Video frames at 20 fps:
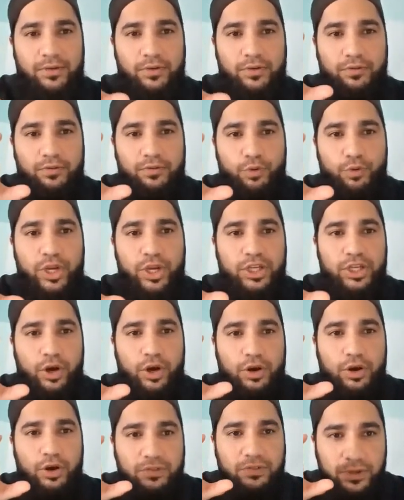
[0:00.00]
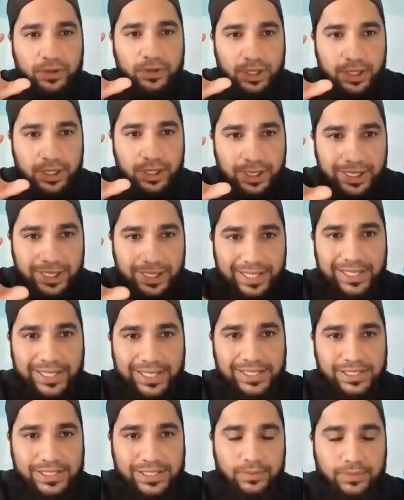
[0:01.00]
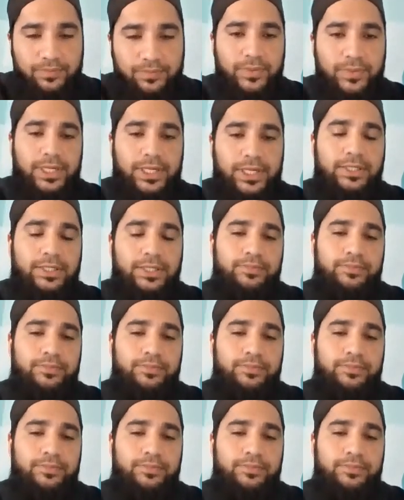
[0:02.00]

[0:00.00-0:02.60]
void of ease, right?